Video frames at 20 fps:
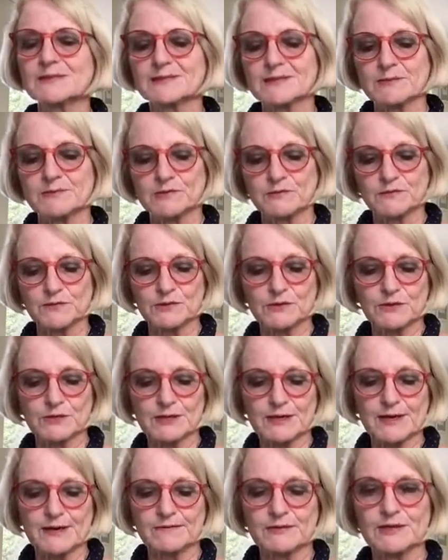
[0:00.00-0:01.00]
Some of you
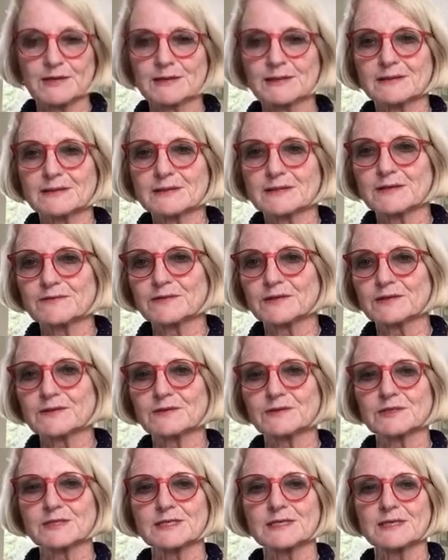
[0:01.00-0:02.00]
are having
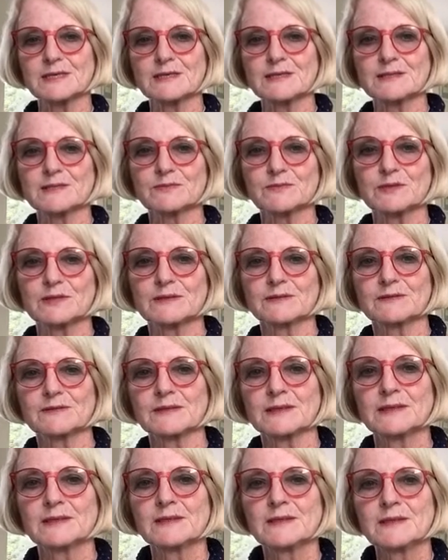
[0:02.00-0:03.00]
difficulties with